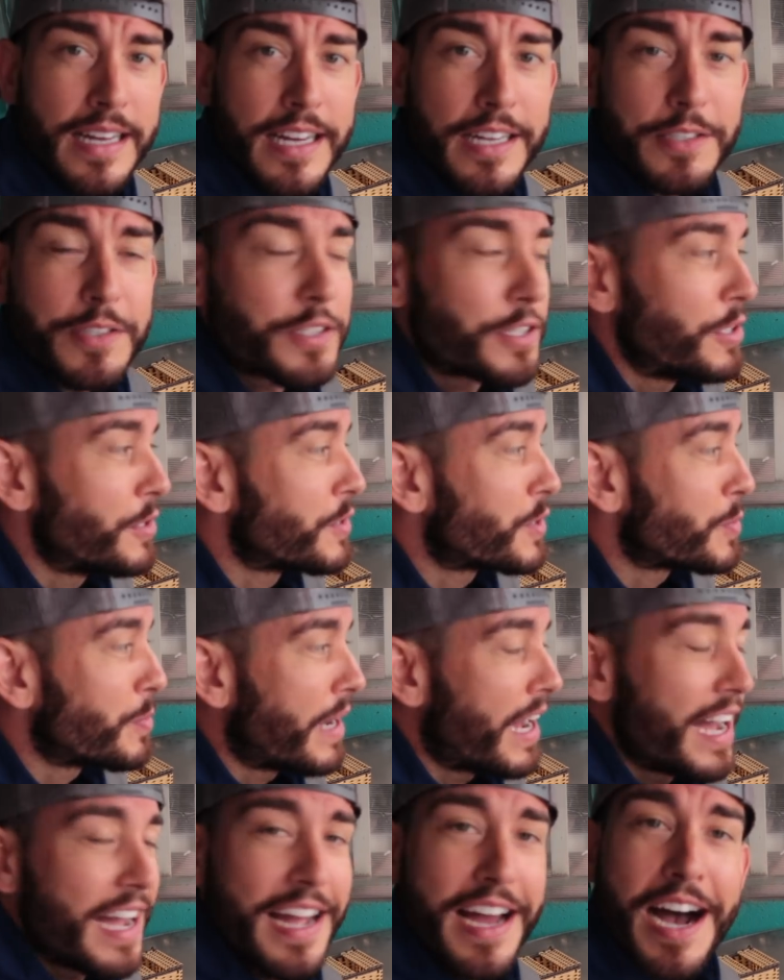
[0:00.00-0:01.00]
Excuse
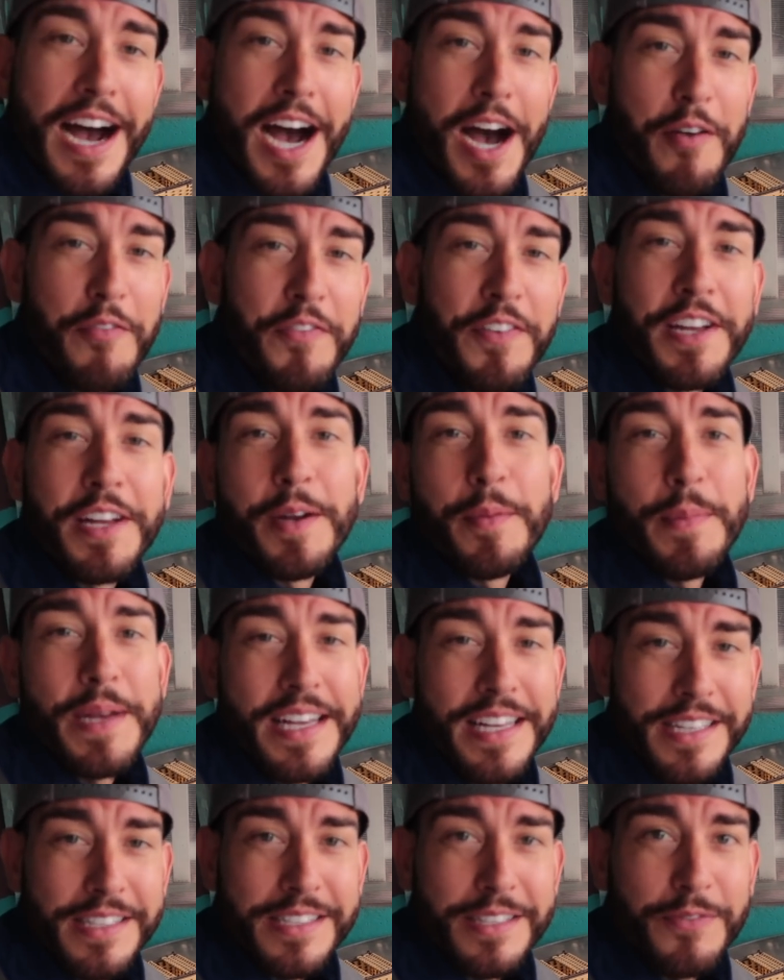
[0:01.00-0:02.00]
my uh,
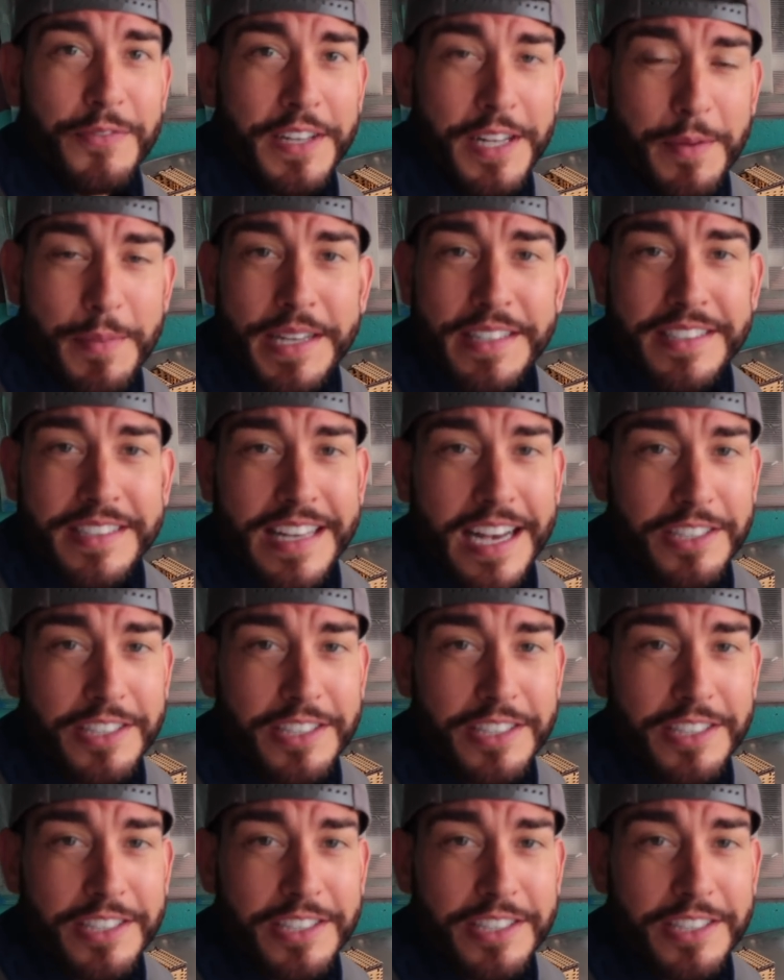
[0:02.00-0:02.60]
Vietnamese. Vietnamese is